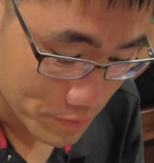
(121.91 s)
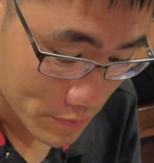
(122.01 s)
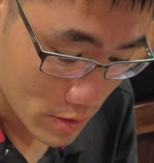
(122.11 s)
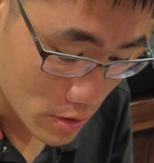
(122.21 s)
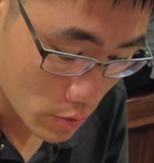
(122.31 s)

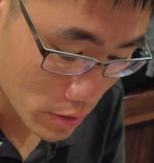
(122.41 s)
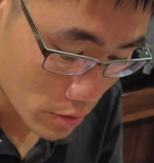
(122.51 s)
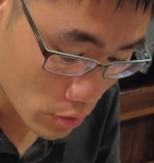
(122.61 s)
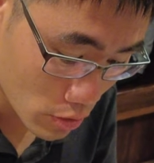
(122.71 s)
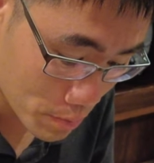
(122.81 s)
Let's do a
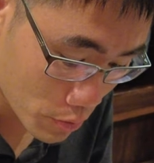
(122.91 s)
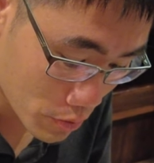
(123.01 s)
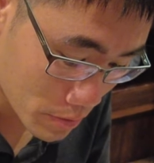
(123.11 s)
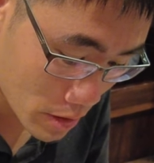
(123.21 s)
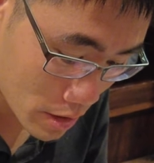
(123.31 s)
noodle pull.